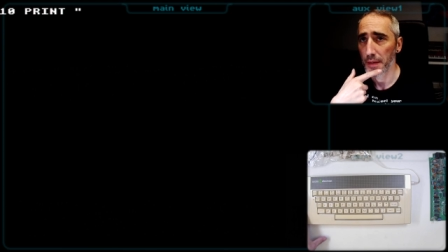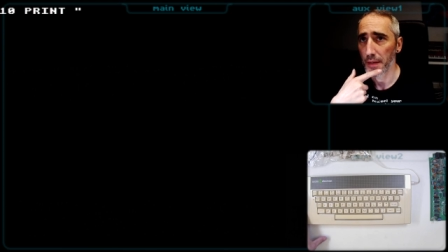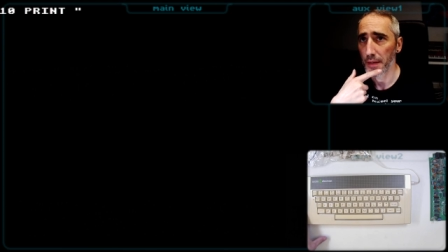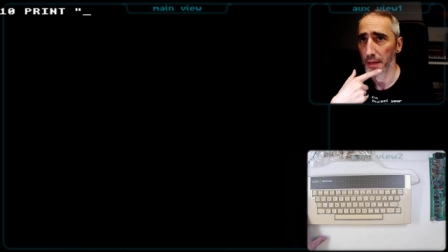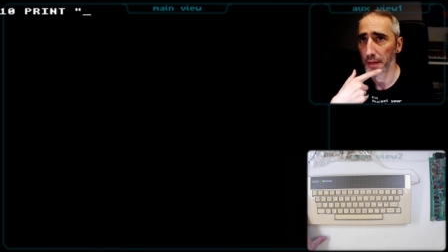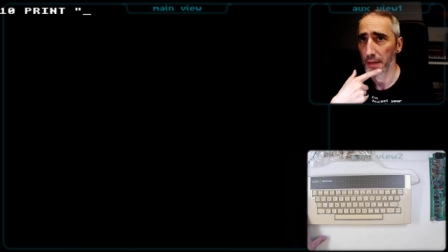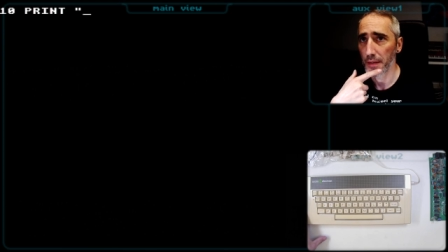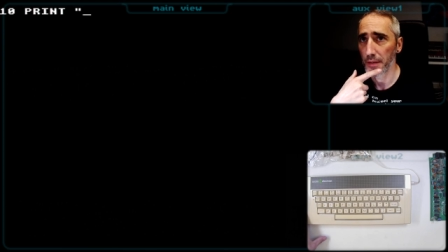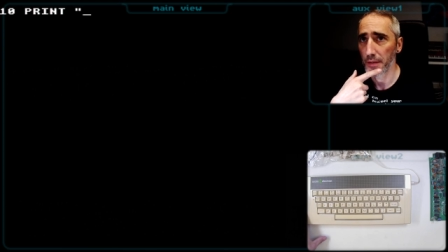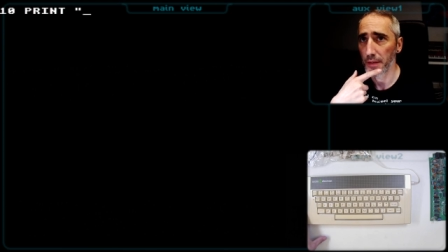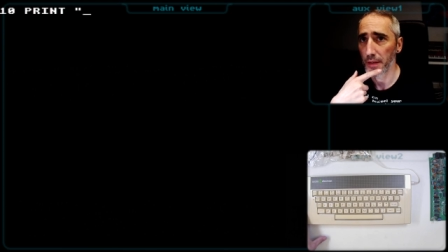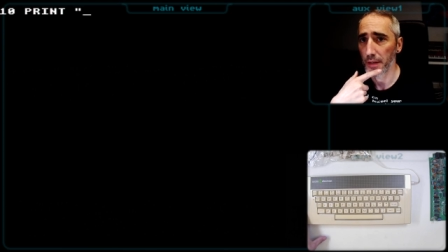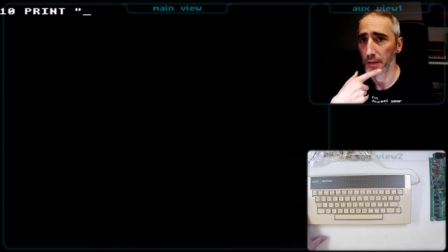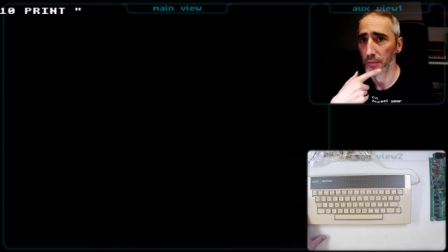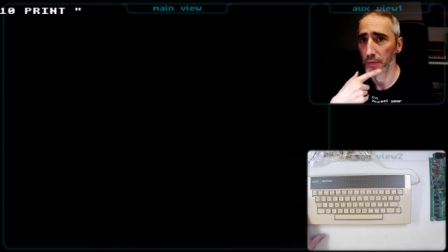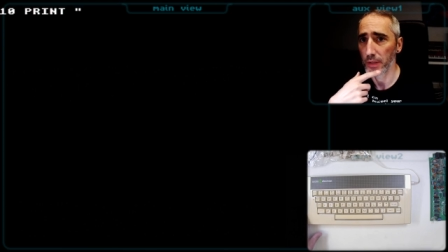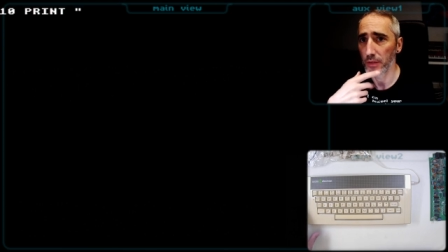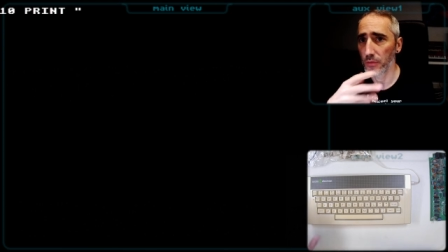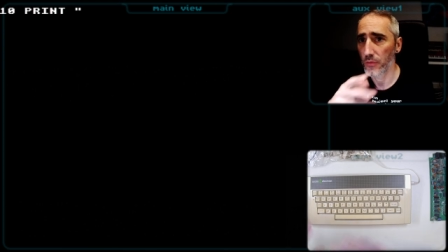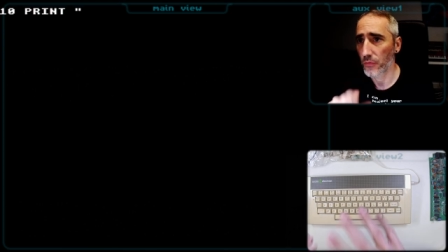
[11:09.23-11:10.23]
And I
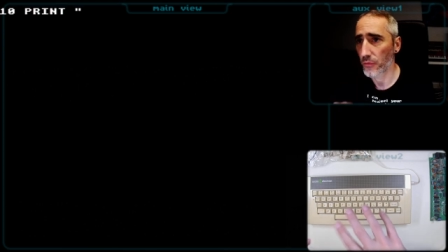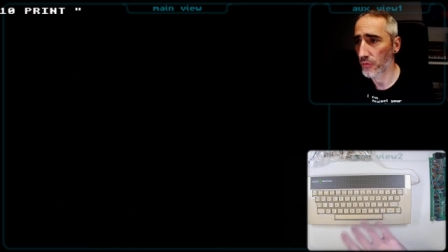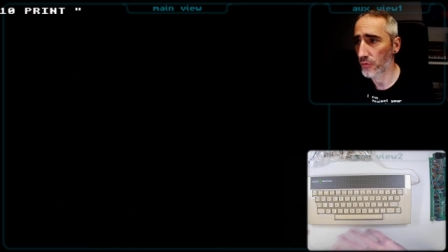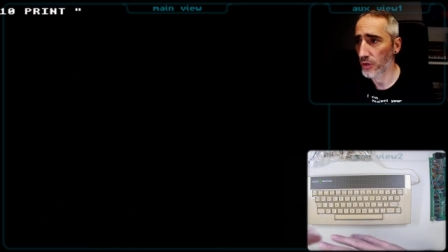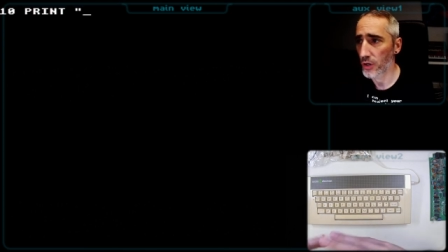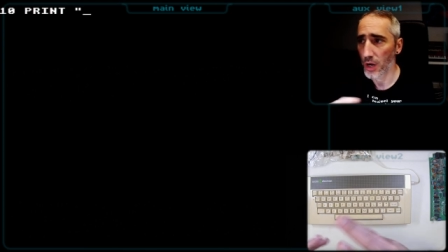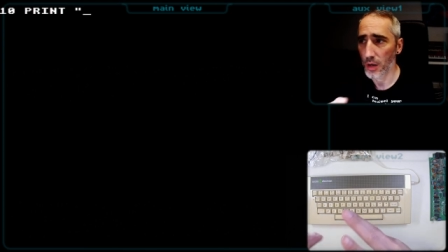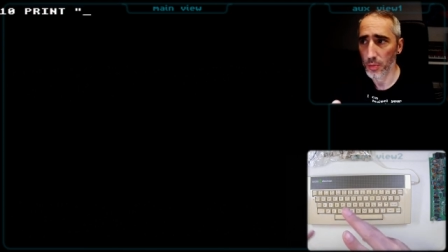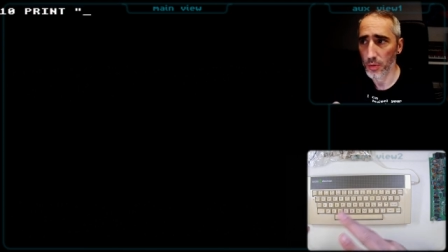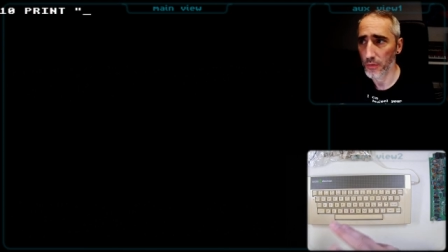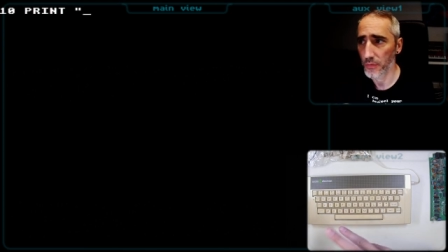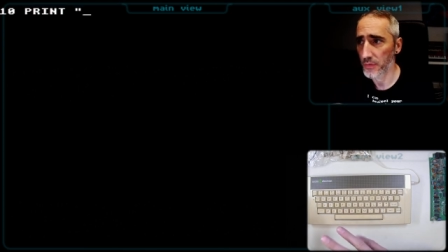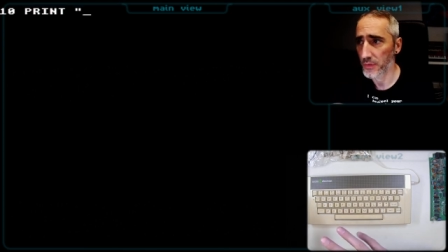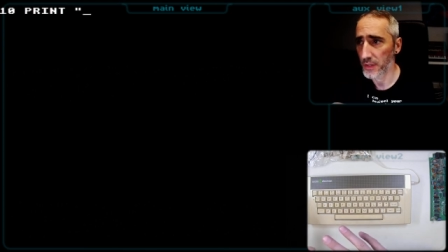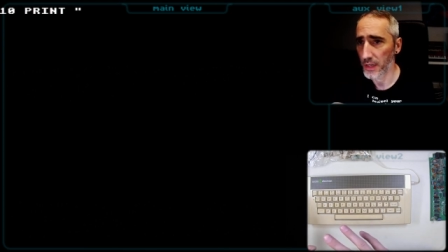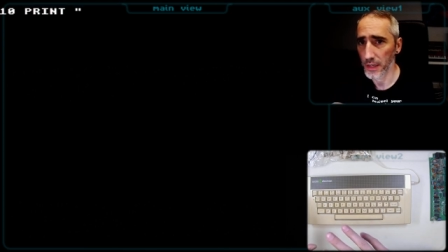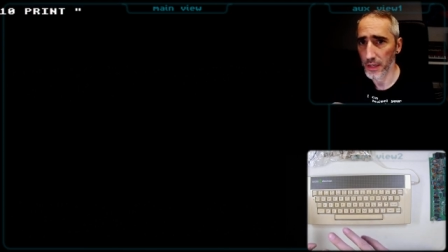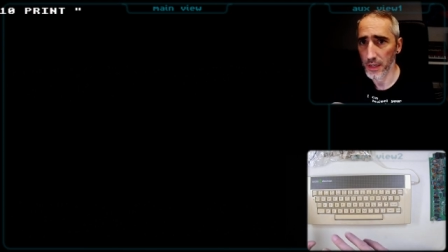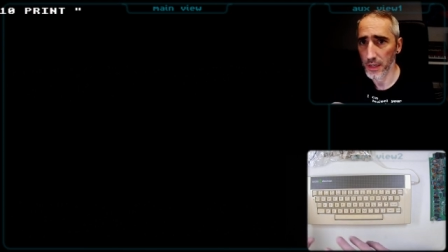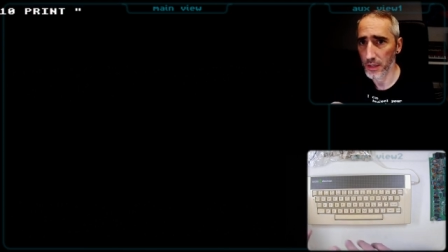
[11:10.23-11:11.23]
went through a couple of
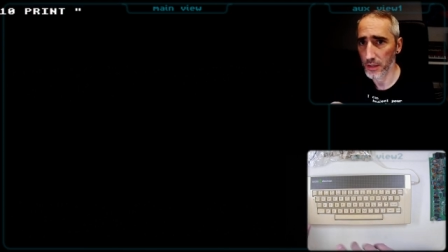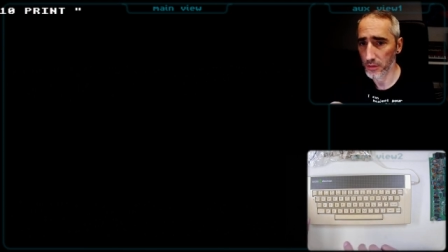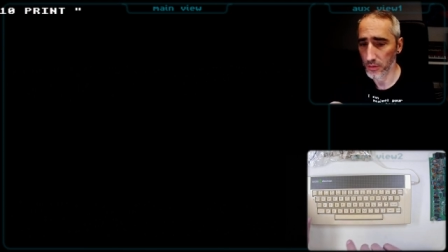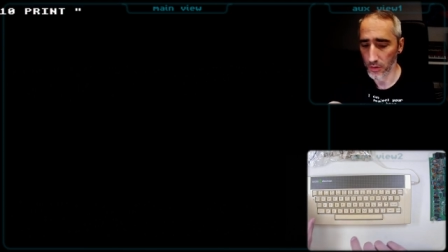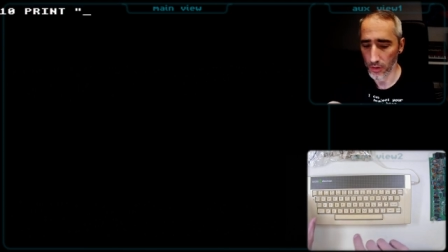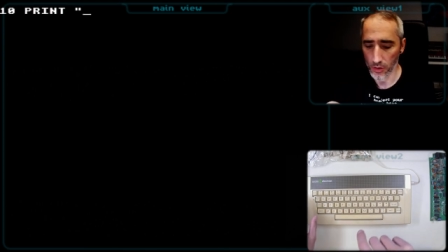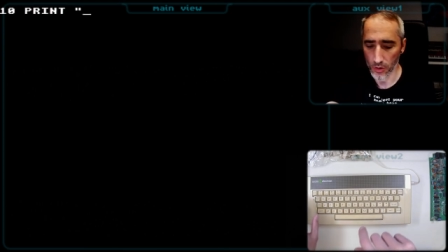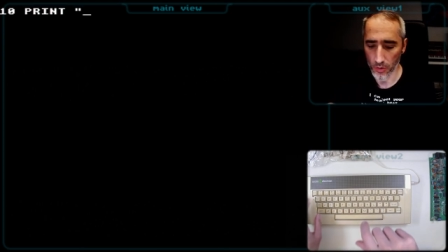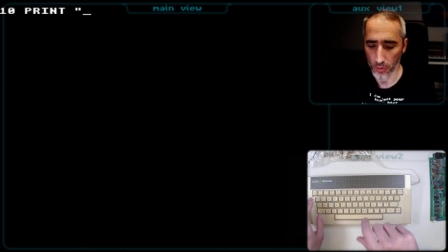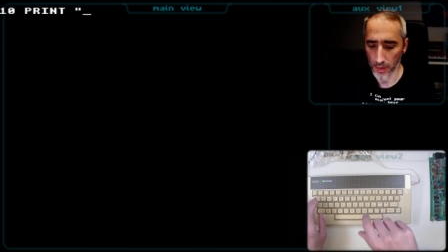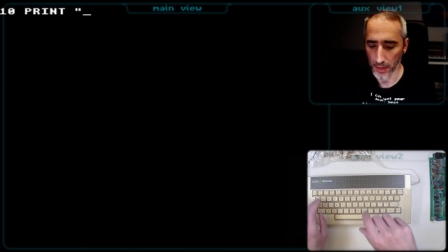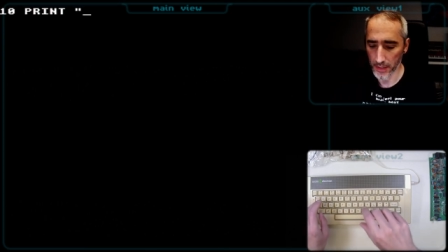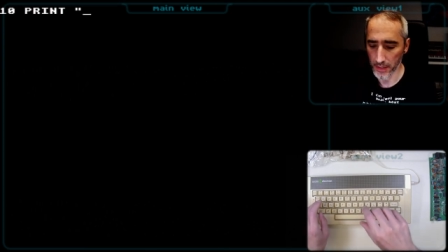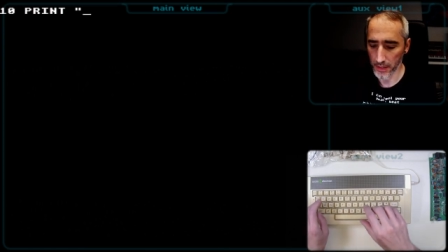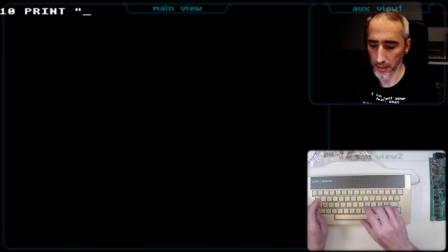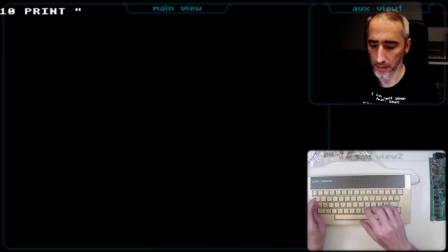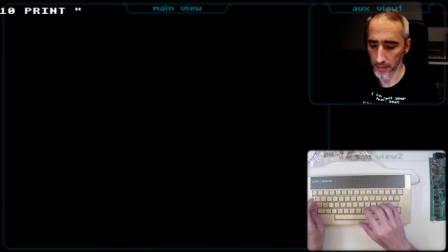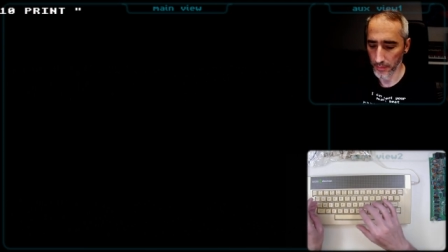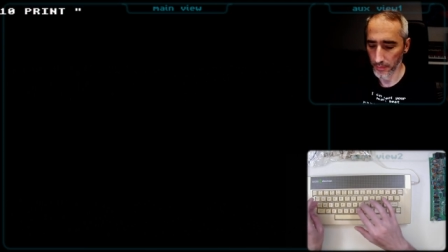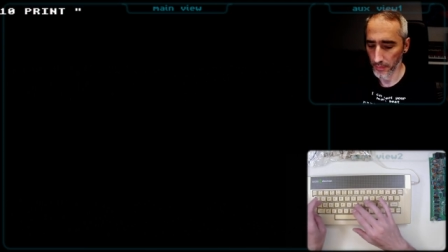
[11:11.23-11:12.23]
settings
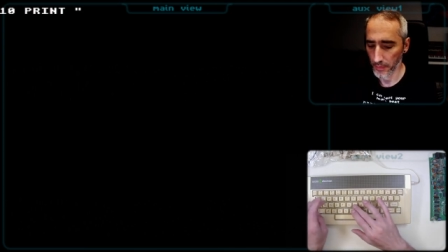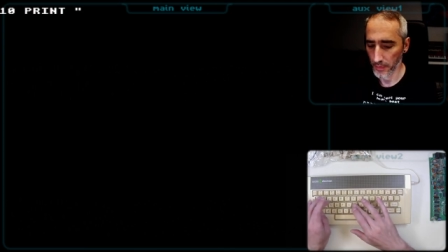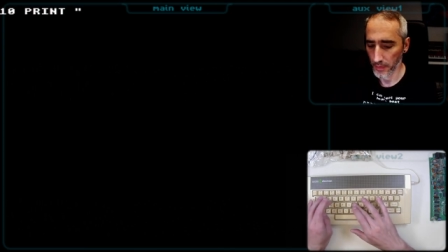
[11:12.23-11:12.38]
already